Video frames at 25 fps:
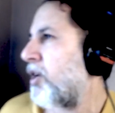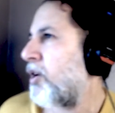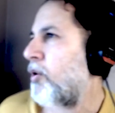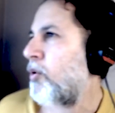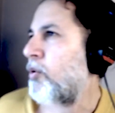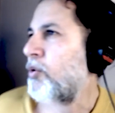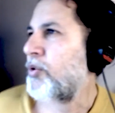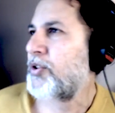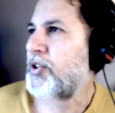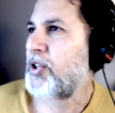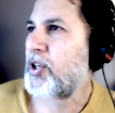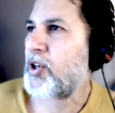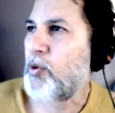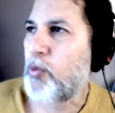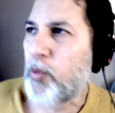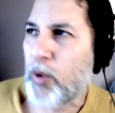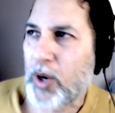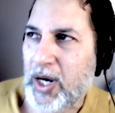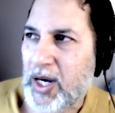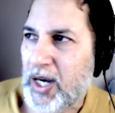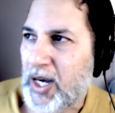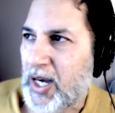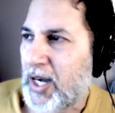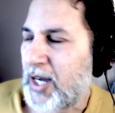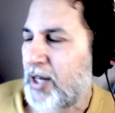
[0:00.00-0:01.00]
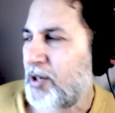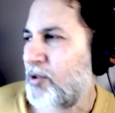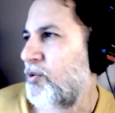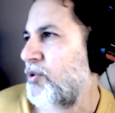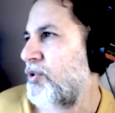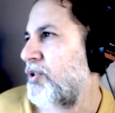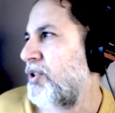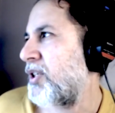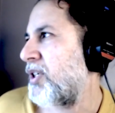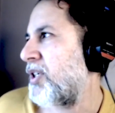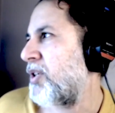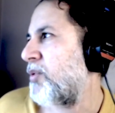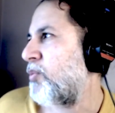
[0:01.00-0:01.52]
or the Quad
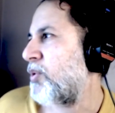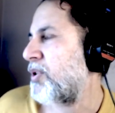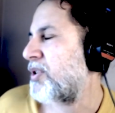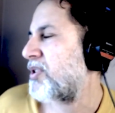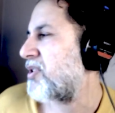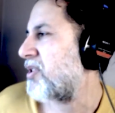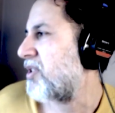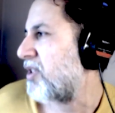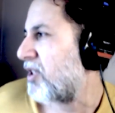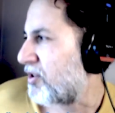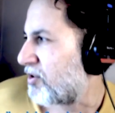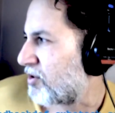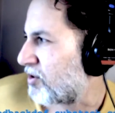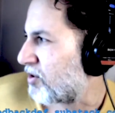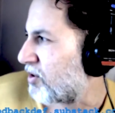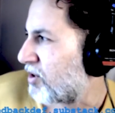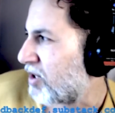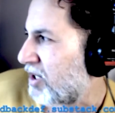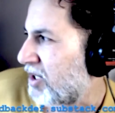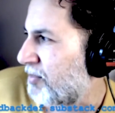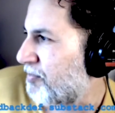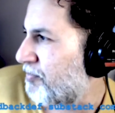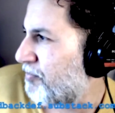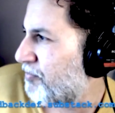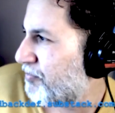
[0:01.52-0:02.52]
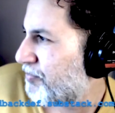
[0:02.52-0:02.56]
or what's the other,